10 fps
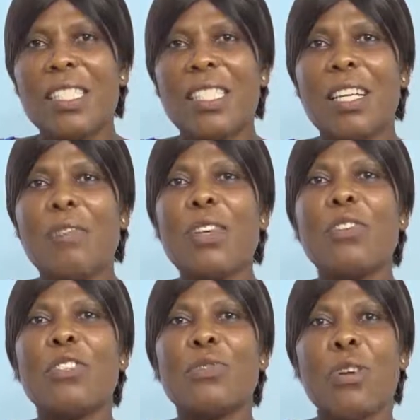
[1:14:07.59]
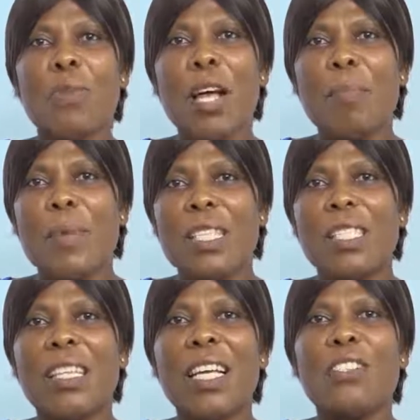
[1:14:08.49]
the various requirements
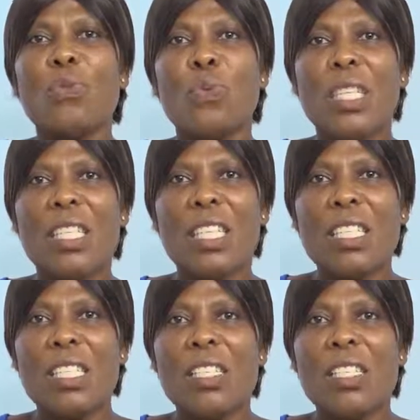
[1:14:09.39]
that we need: